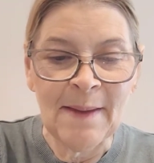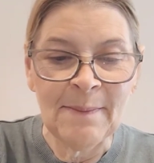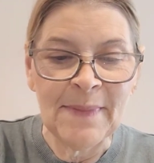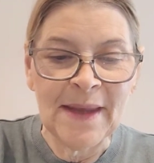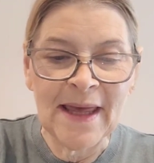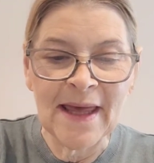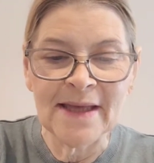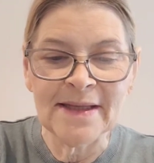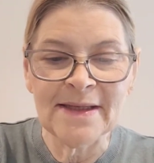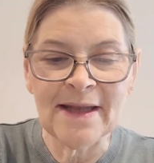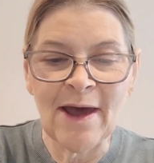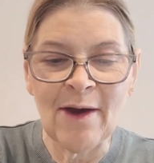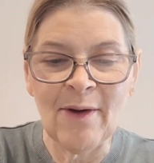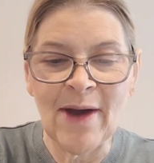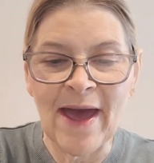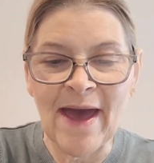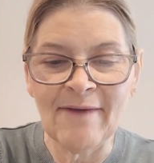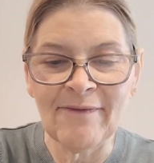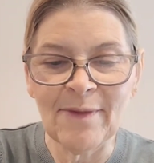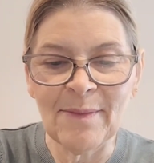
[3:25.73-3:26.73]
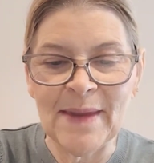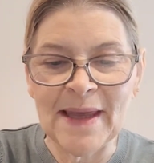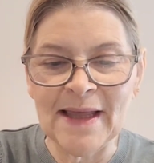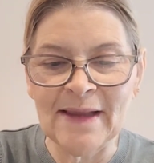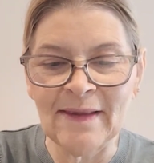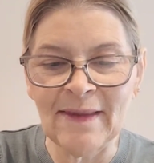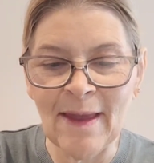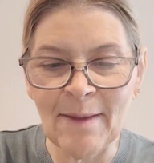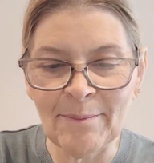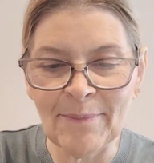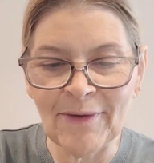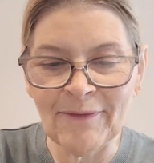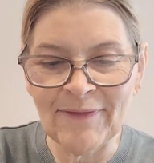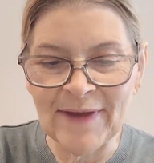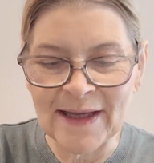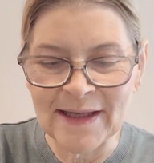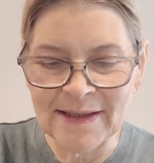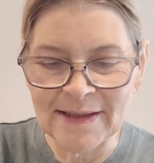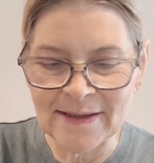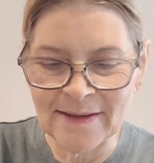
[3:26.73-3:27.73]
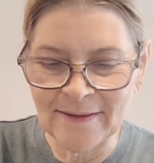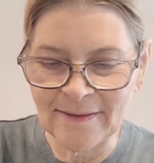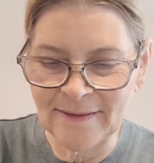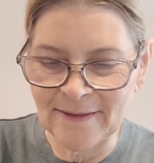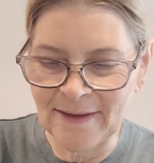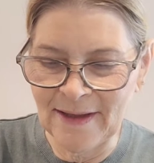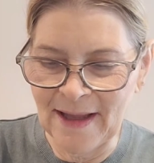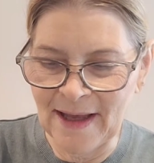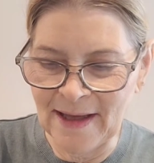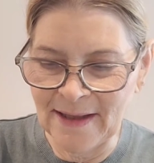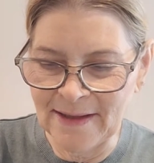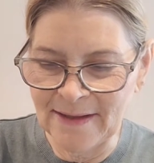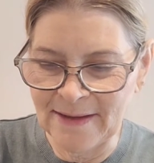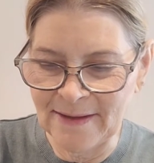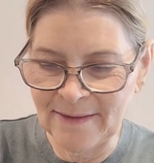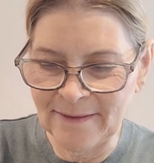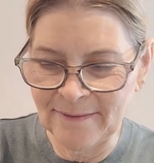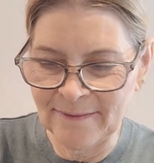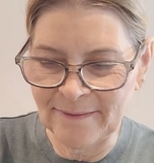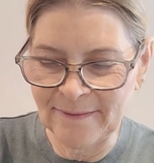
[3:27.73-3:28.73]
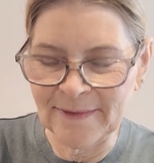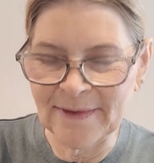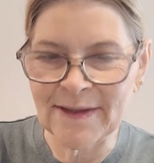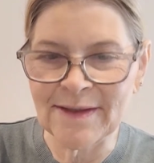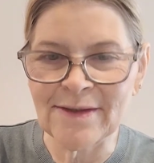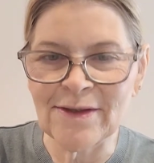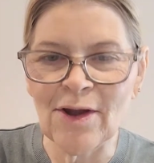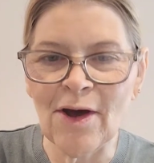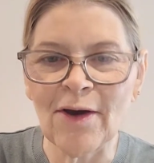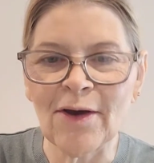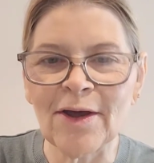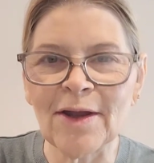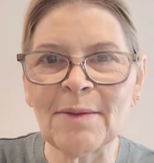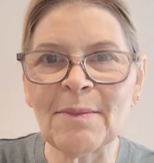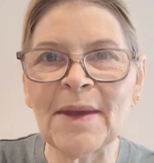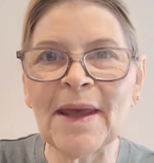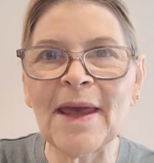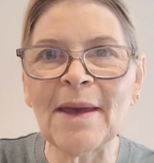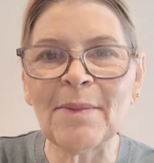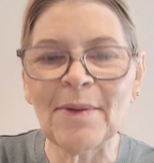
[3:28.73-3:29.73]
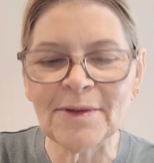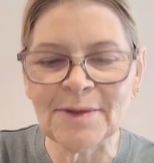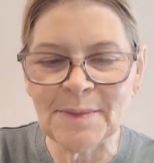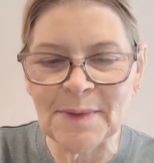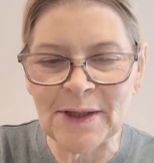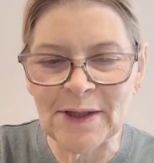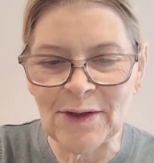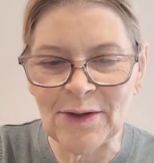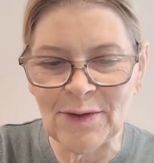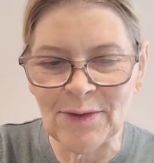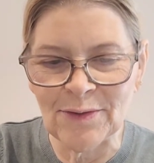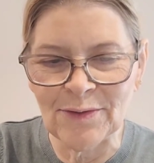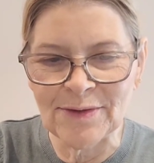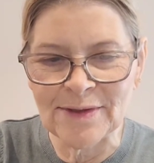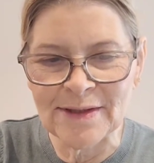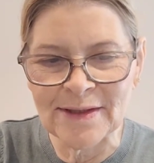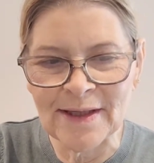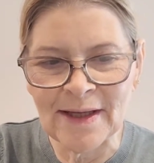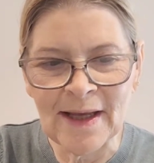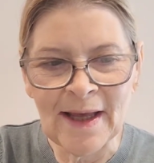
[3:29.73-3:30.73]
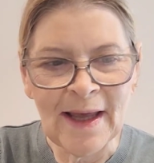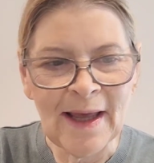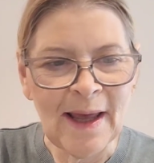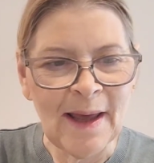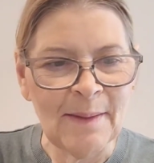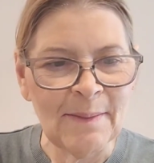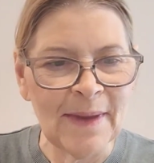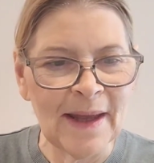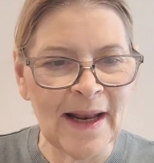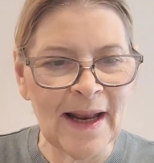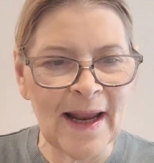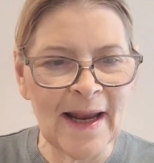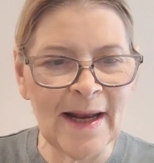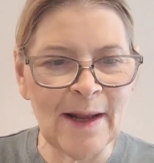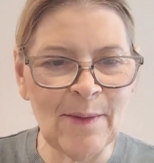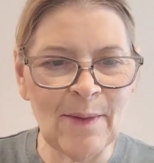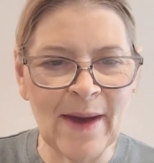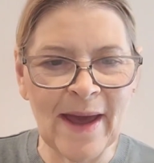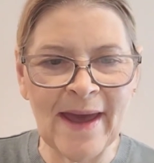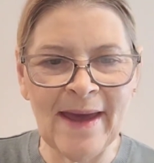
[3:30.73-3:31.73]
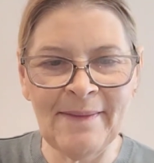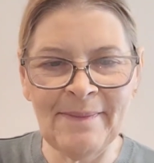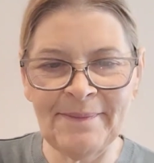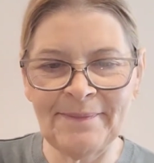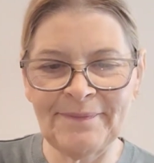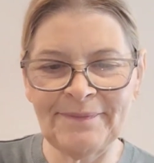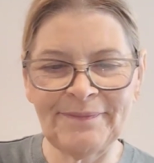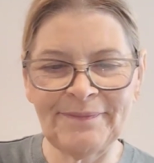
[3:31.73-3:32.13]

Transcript: because now I have a big lump of it that is not going to be able to be used. But anyway,